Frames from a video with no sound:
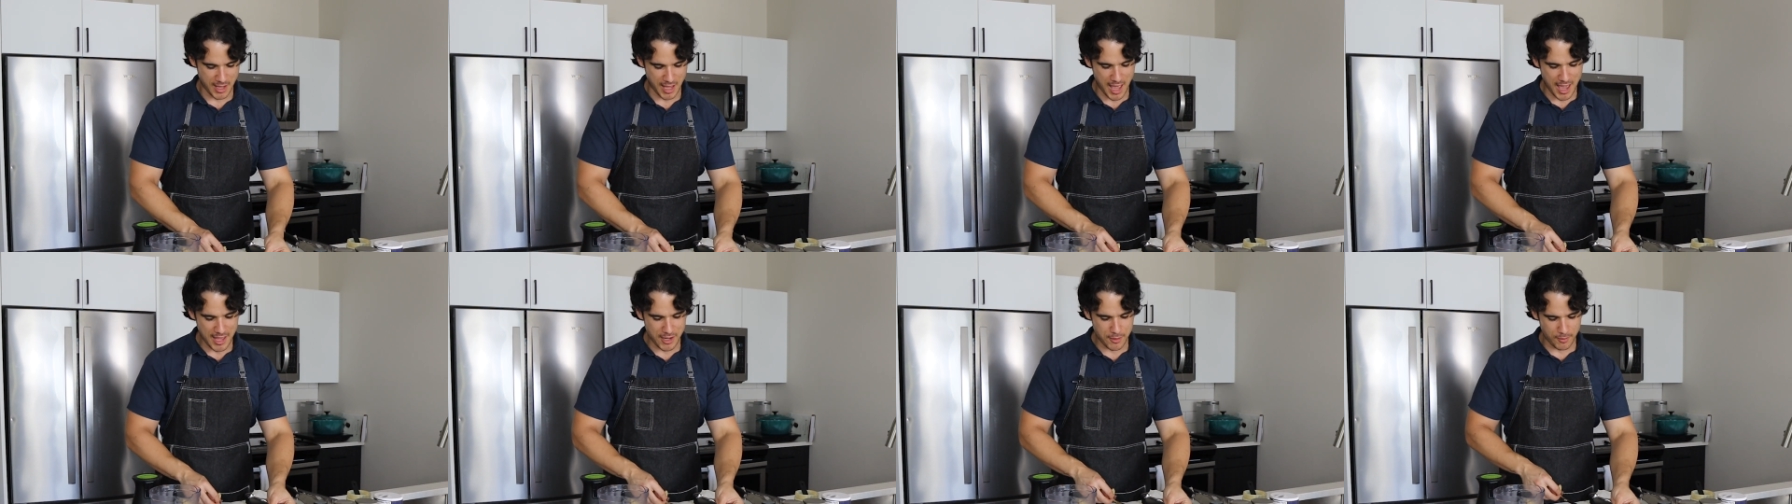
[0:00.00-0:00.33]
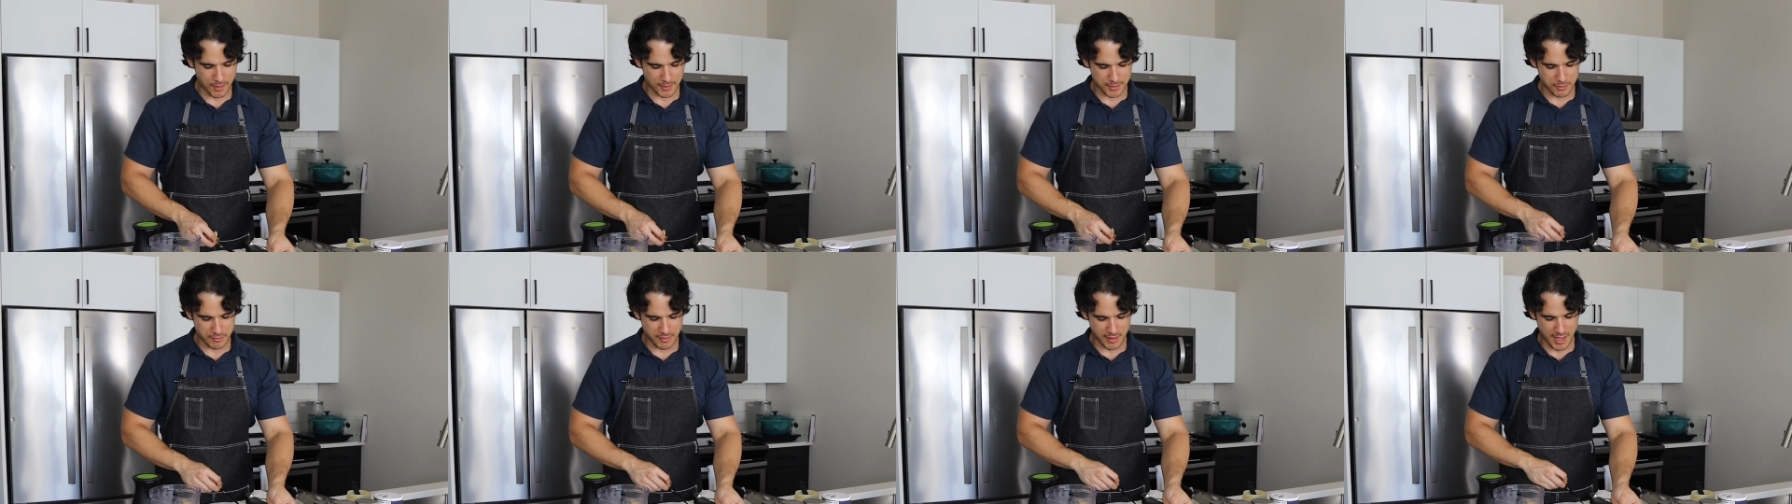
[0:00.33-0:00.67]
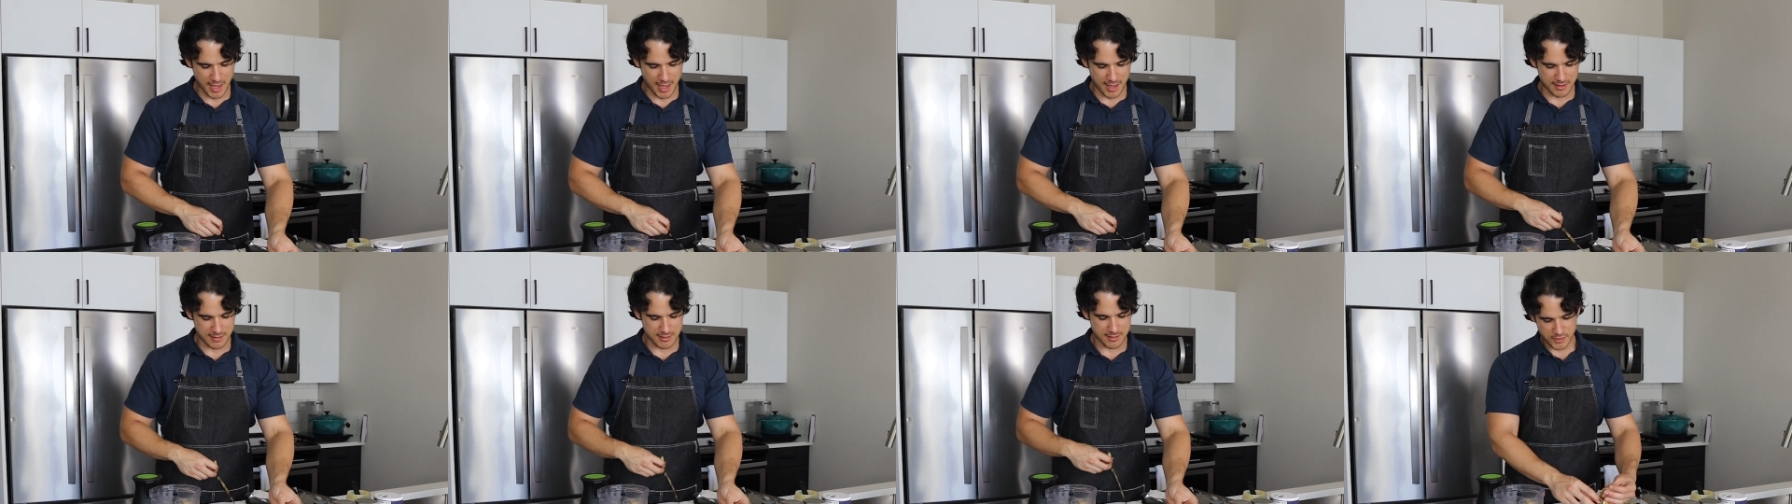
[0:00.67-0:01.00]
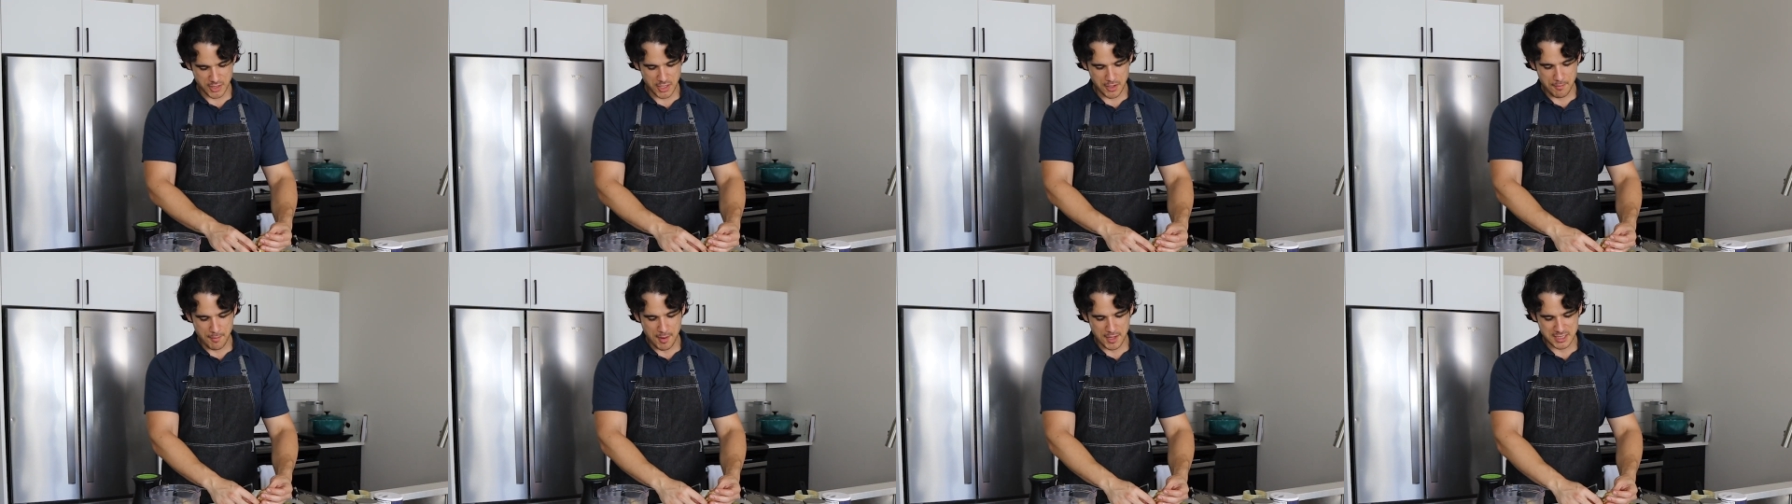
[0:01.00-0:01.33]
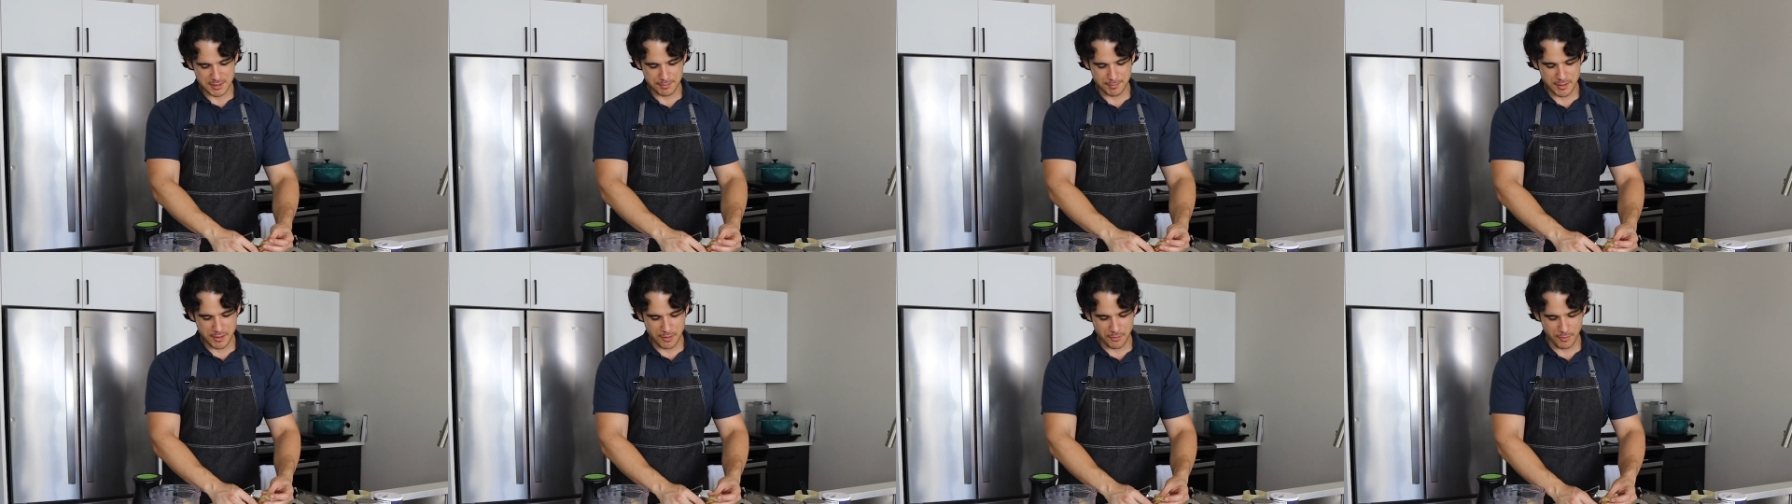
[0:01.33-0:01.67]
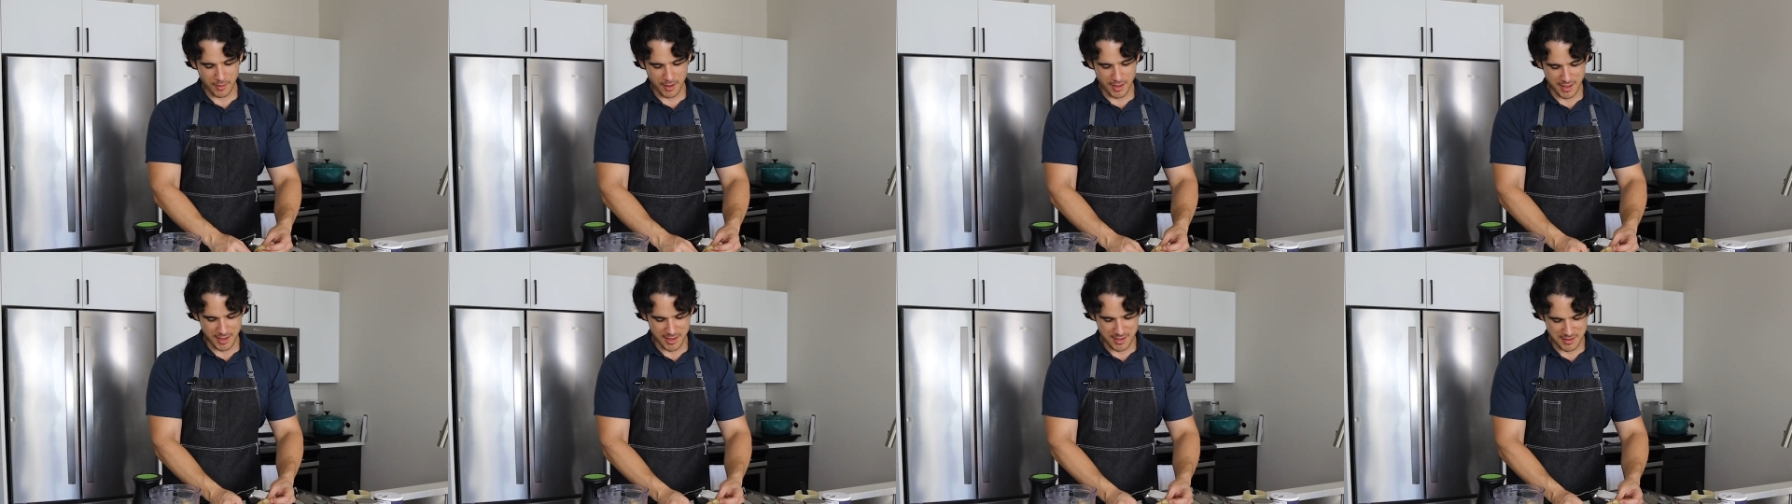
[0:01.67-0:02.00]
I don't want to do that. There must be a
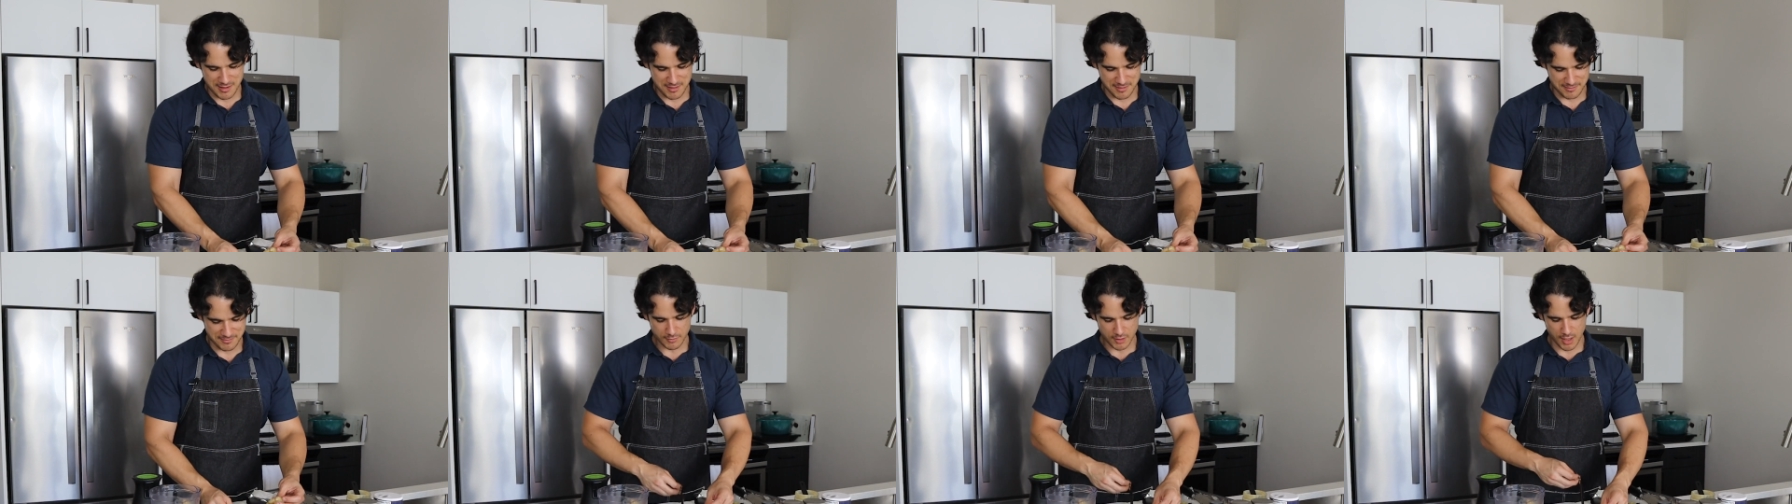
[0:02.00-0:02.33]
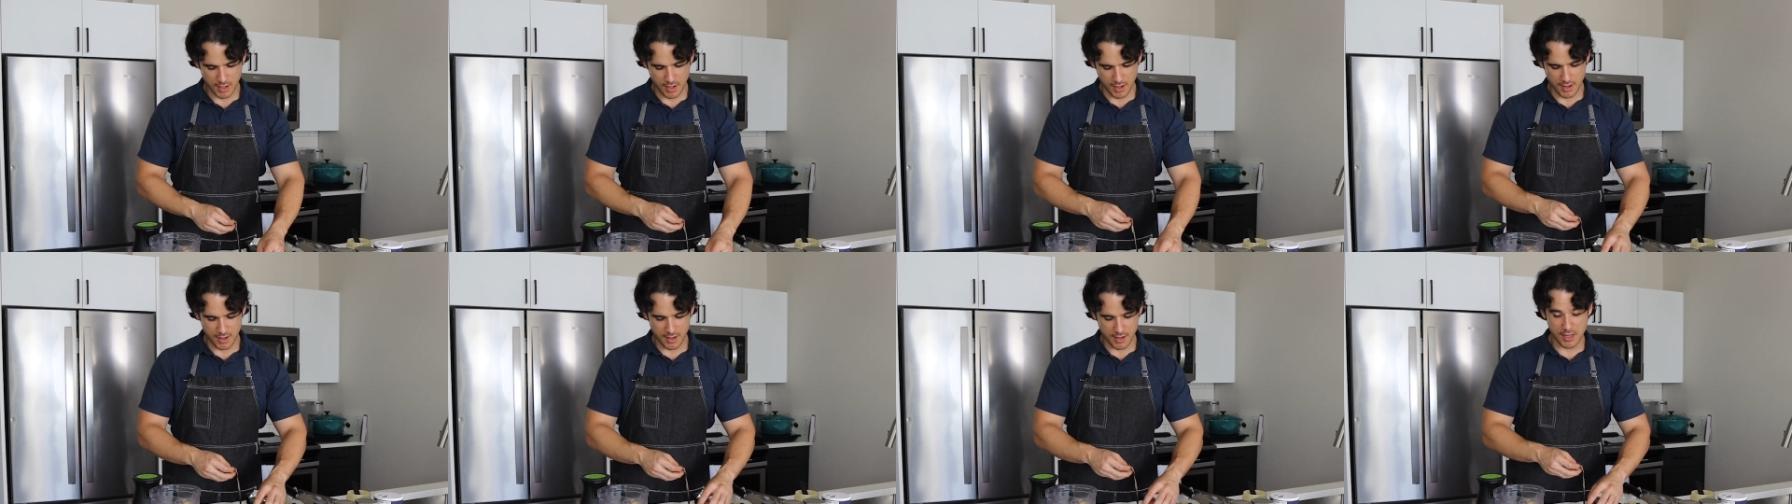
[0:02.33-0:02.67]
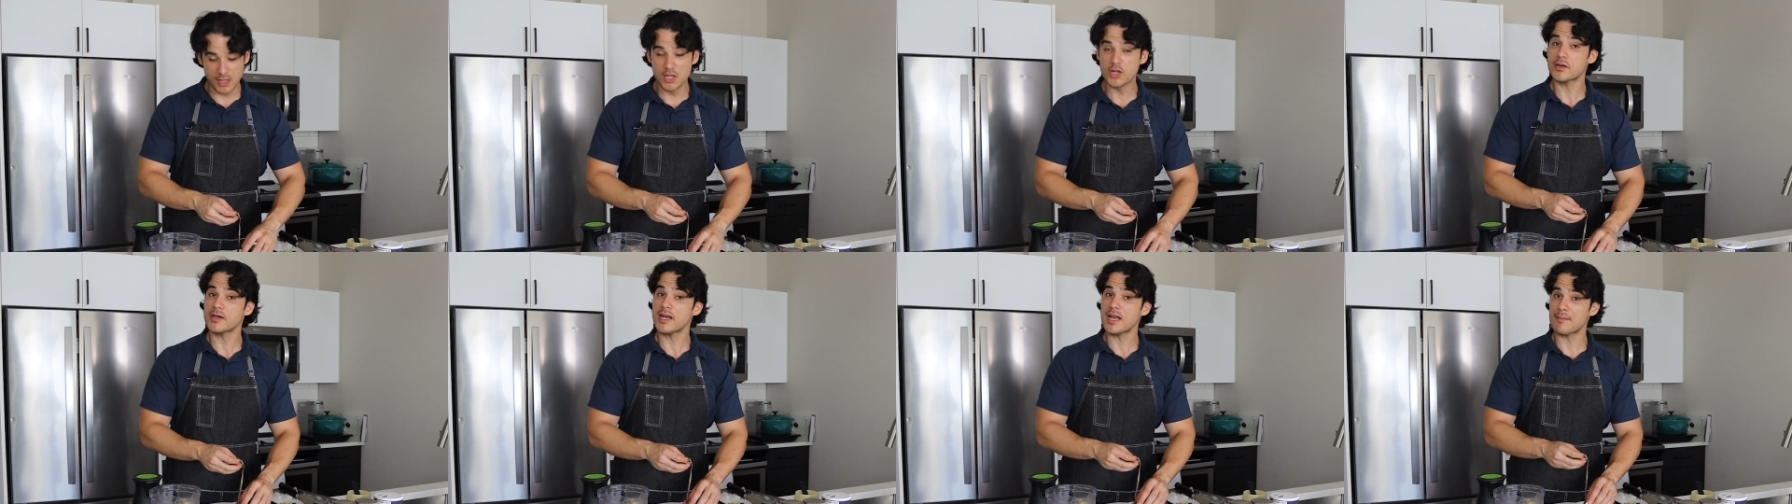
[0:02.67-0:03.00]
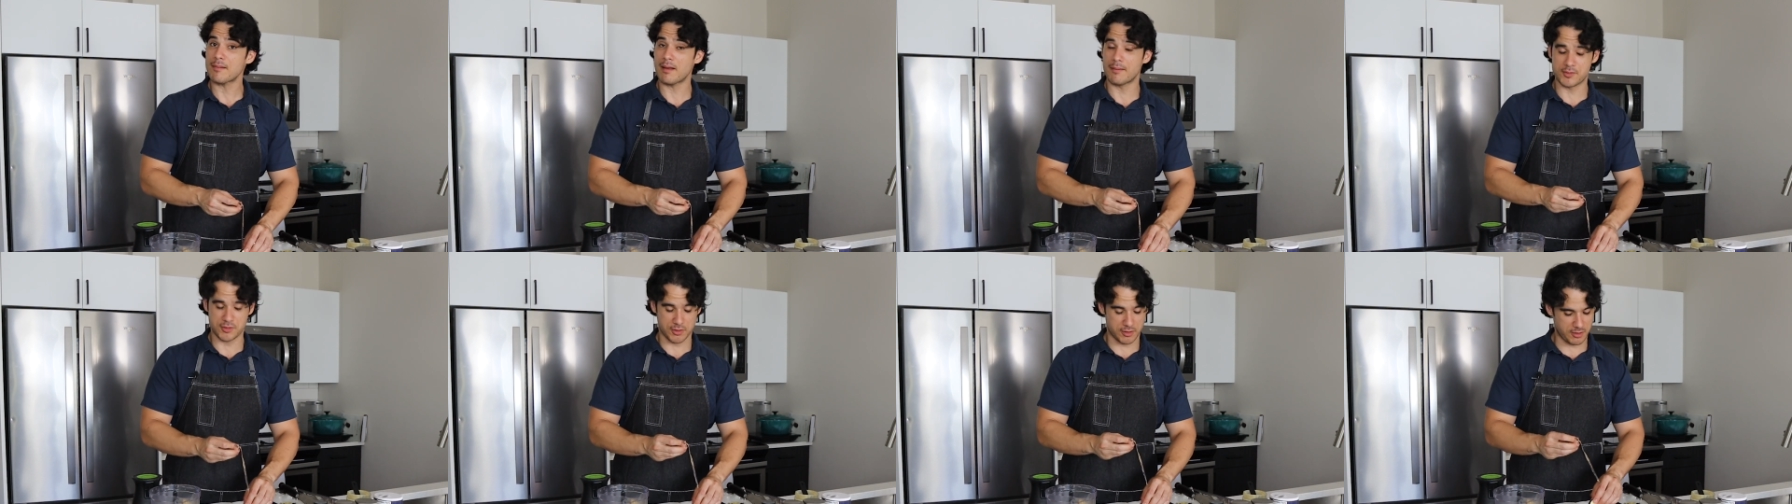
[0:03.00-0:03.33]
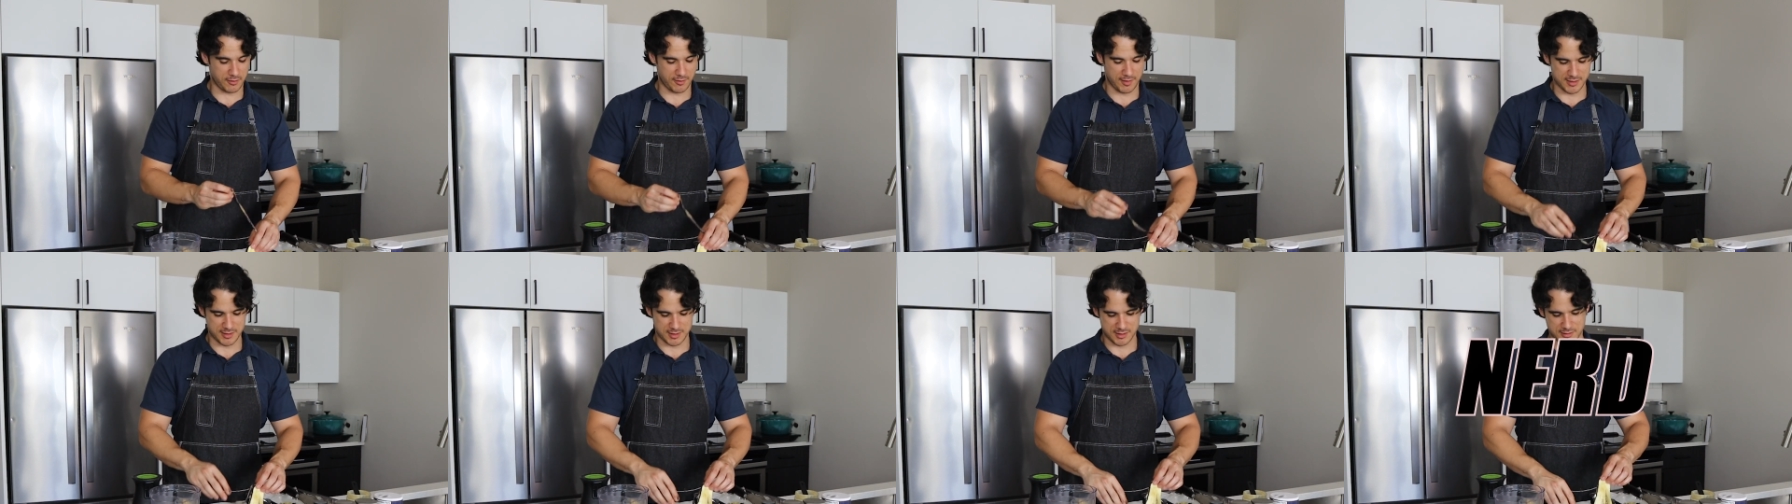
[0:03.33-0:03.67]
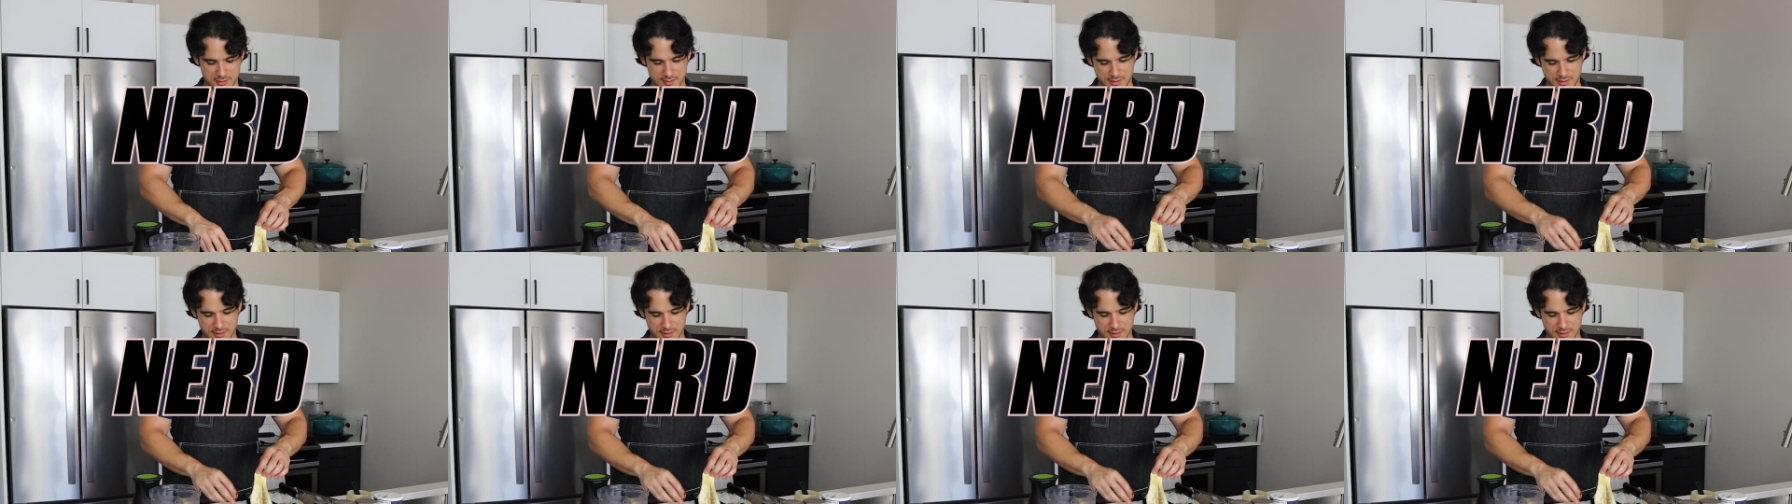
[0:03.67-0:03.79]
way. Look it up, I'm sure there is.